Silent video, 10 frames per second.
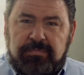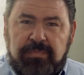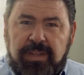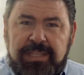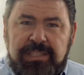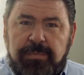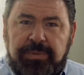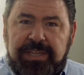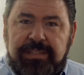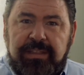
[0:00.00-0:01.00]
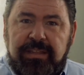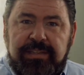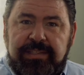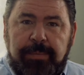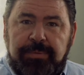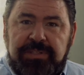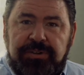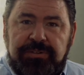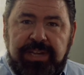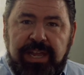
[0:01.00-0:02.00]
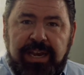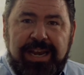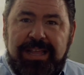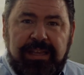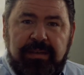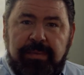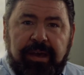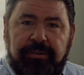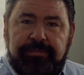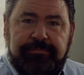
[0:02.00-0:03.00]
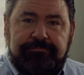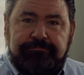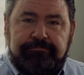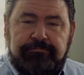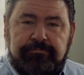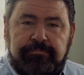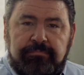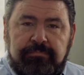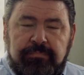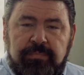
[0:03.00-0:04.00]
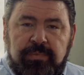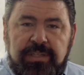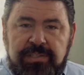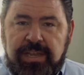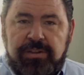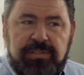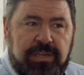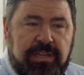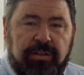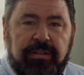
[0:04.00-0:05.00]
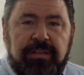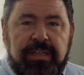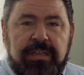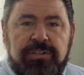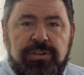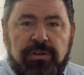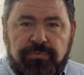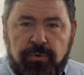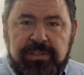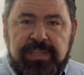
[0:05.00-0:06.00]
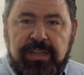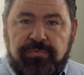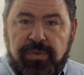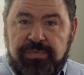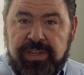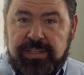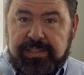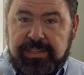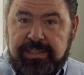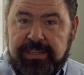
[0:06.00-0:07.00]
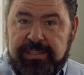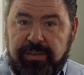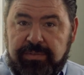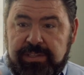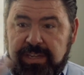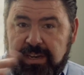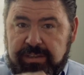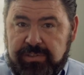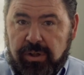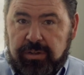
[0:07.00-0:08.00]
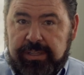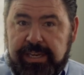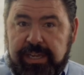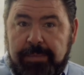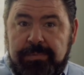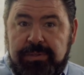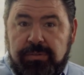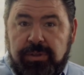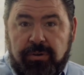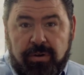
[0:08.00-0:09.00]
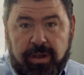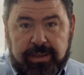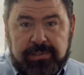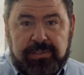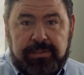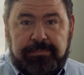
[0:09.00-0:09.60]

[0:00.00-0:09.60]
not someplace that the disciples understand anything about. You see, here's the deal. John 14, 15, 16, 17 is all leading up to the cross.